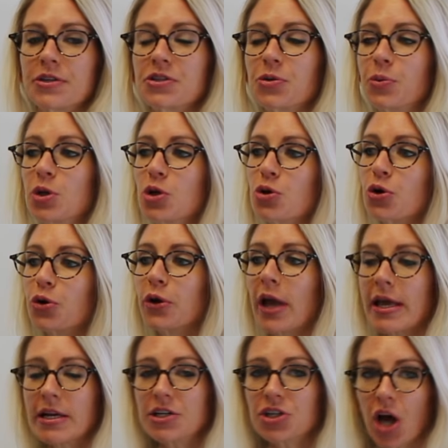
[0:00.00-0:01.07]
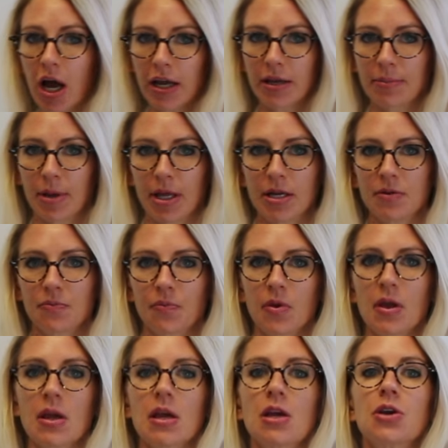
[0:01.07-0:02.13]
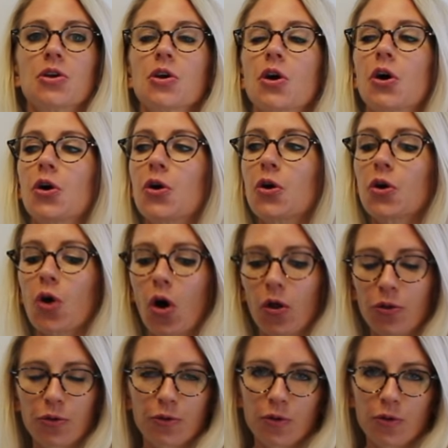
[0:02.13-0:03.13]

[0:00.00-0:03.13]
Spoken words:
So when you create a document called